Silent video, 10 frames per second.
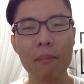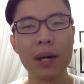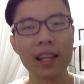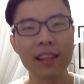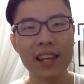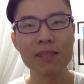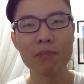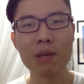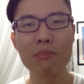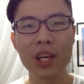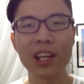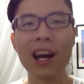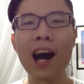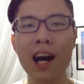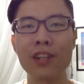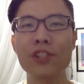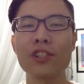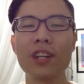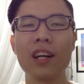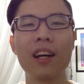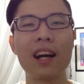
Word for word: But that's me being harsh. Uh,